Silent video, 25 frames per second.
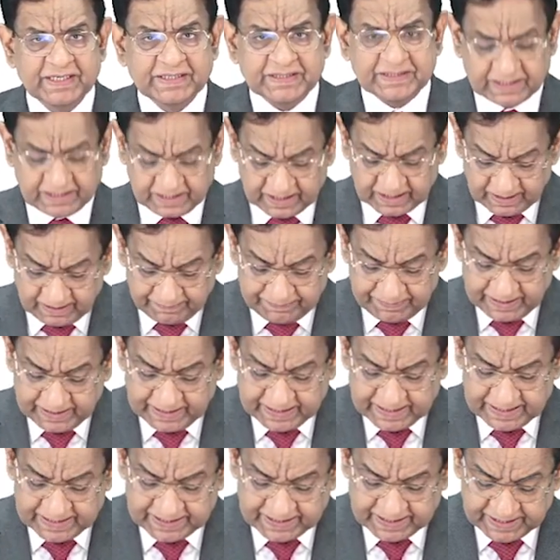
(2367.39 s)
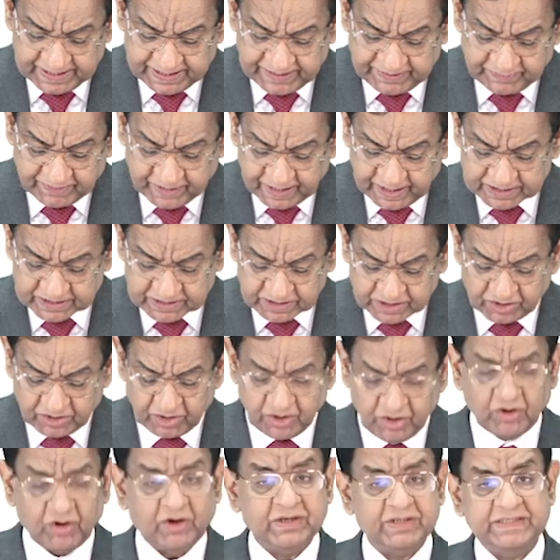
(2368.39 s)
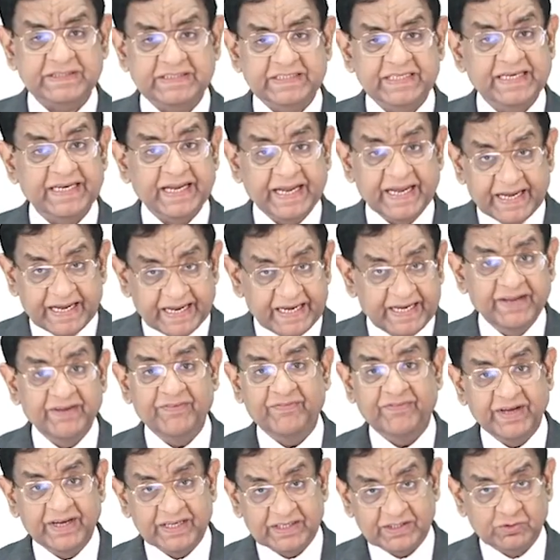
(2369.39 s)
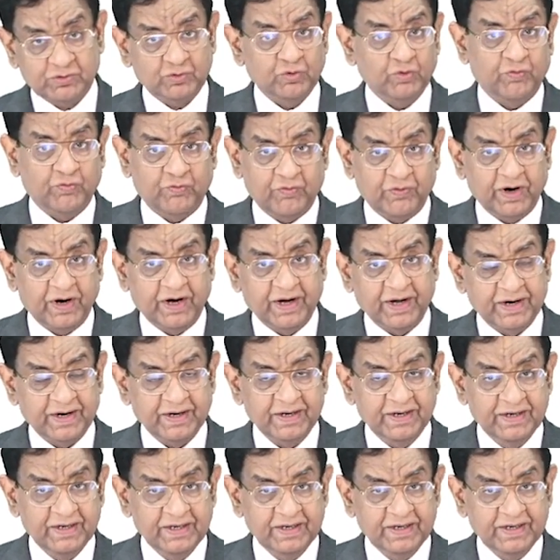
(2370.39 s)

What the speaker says: the clubbing entity was not seen anywhere so far.